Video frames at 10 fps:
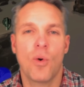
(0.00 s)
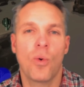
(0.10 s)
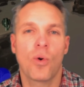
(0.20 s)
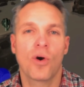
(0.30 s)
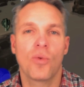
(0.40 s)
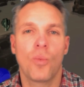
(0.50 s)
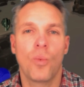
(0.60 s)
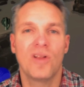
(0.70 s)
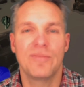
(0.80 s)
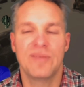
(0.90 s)
or
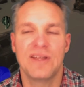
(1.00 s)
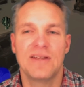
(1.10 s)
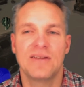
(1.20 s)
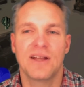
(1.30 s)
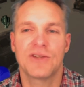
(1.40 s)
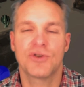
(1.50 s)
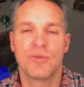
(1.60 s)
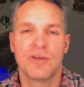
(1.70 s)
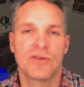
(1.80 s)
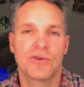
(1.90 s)
will it be like so
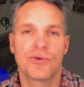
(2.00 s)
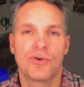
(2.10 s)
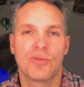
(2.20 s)
many other Google